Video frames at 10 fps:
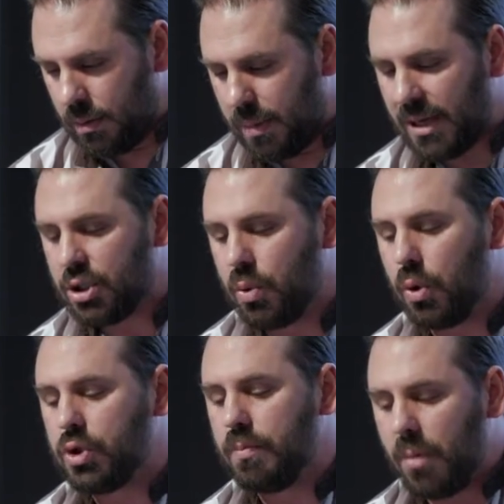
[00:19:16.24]
but
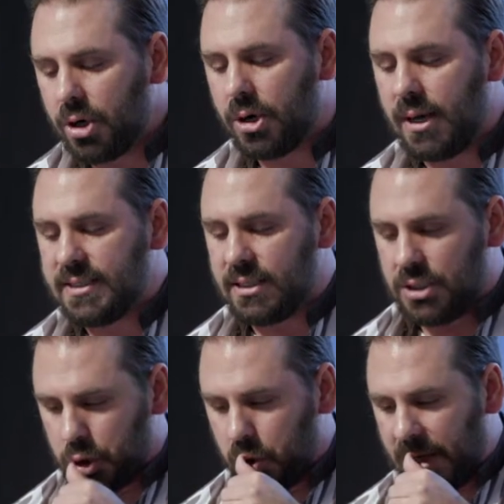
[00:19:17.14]
towards modernising the
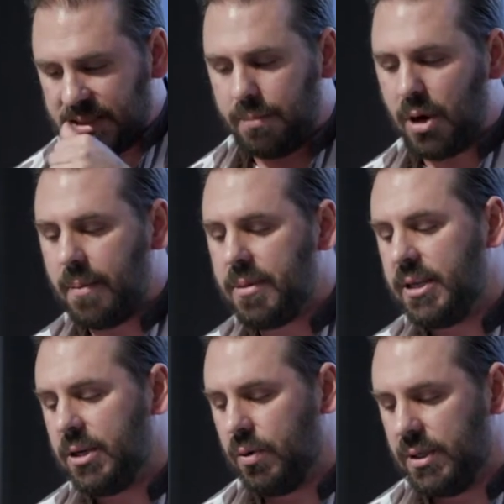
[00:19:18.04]
zoo as a
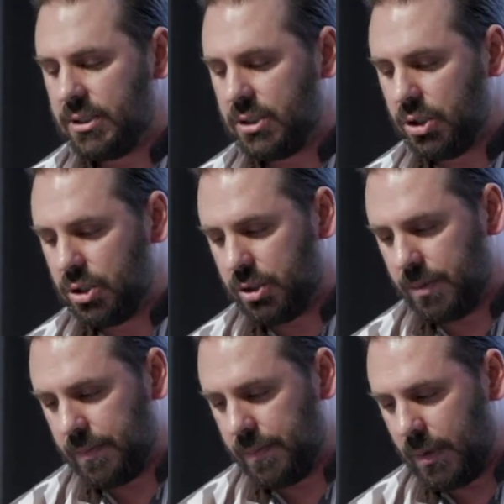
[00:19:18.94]
biopolitical institution,
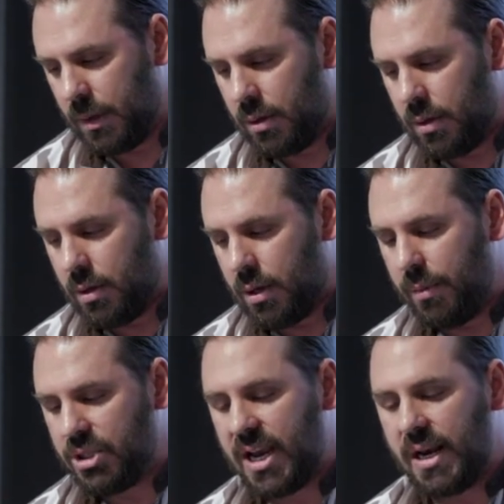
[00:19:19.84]
in
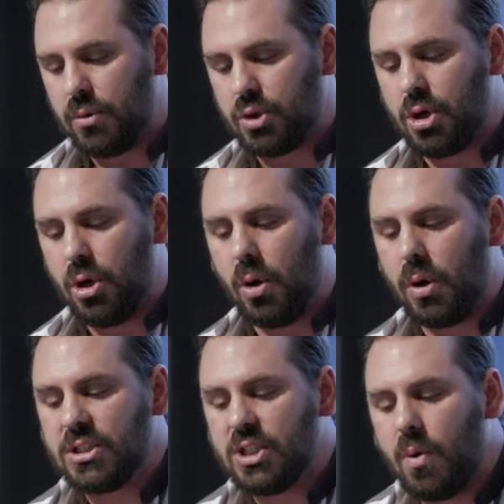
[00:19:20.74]
which animals no
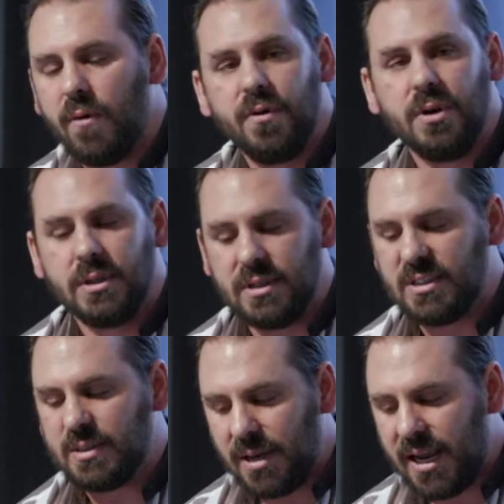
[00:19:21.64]
longer so often
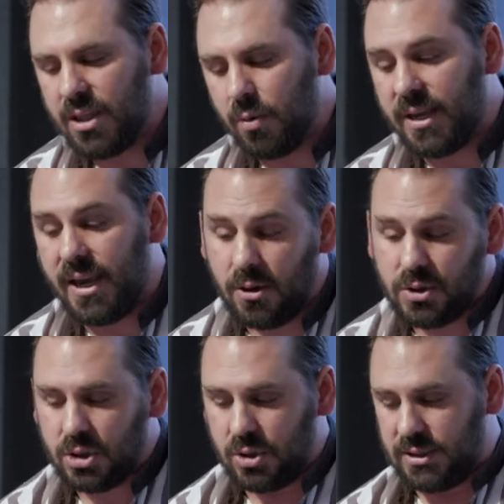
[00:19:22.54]
display the
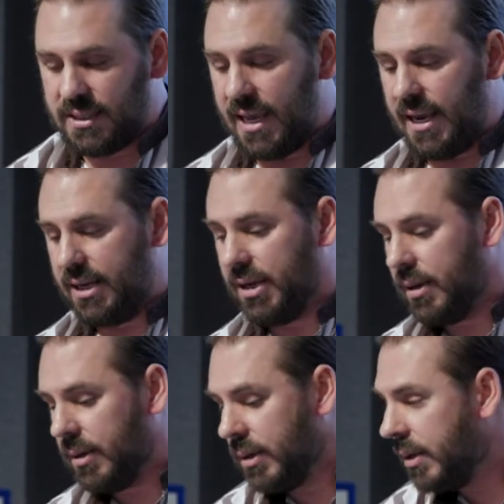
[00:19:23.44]
recalcitrance that
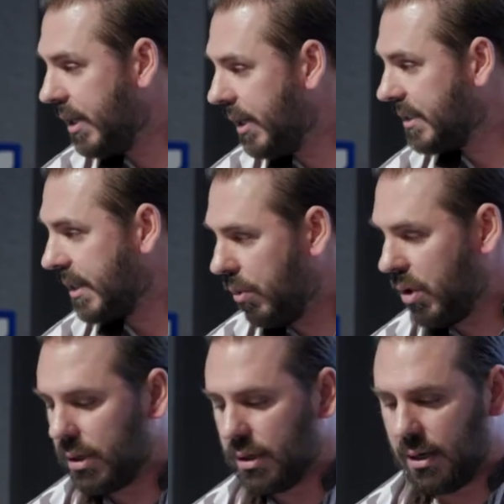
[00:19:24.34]
Hediger here
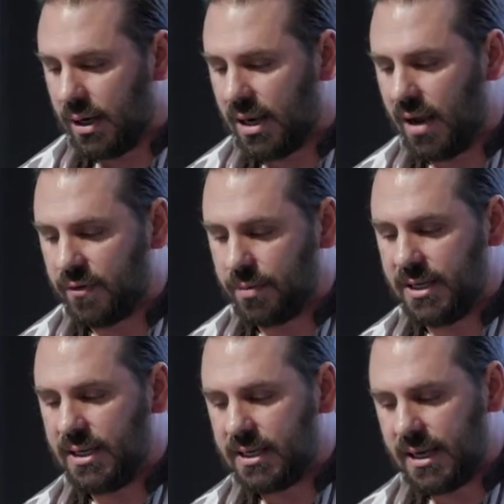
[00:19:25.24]
somewhat
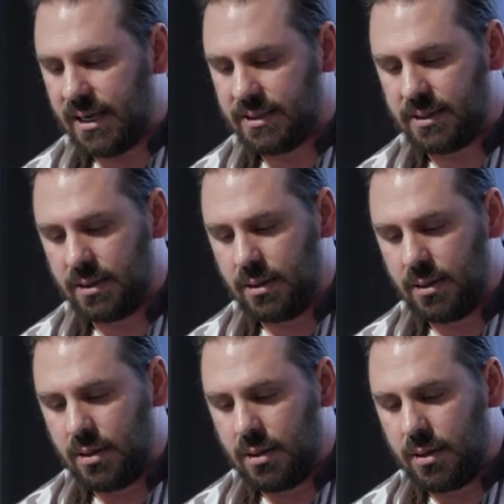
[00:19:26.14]
uncomfortably indicates,
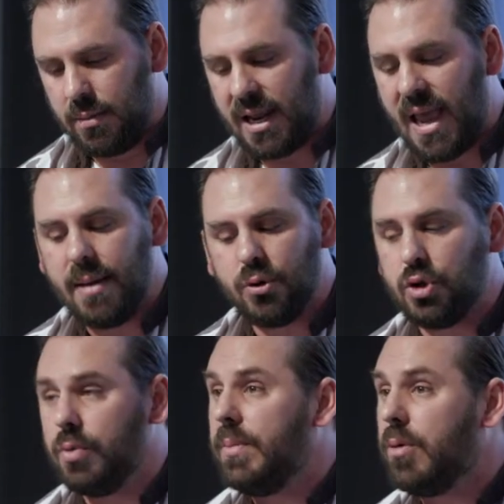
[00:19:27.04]
but are able
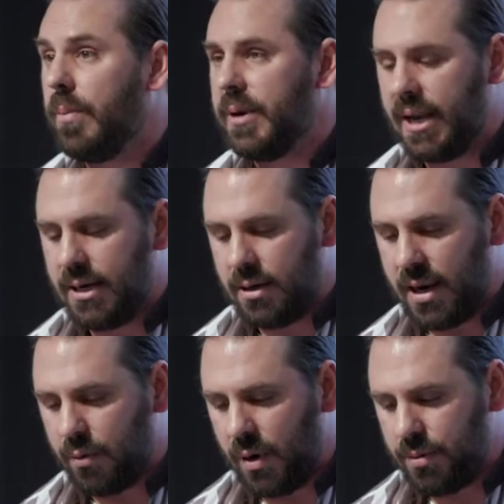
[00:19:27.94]
to be propagated
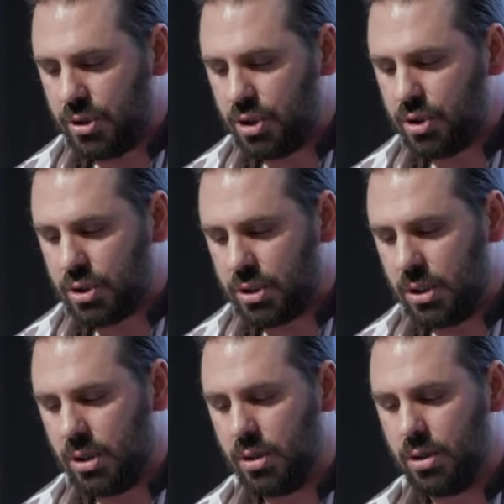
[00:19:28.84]
and reproduced,
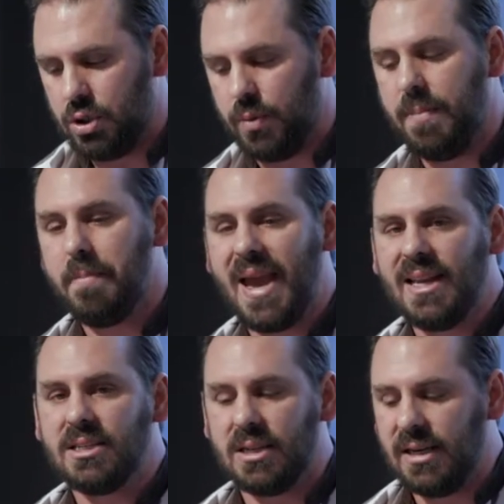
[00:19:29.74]
to be
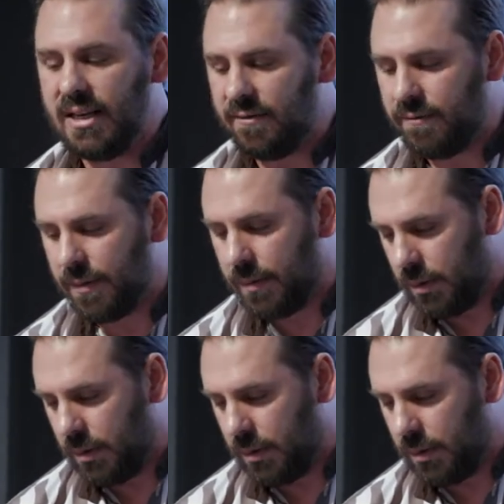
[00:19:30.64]
made to live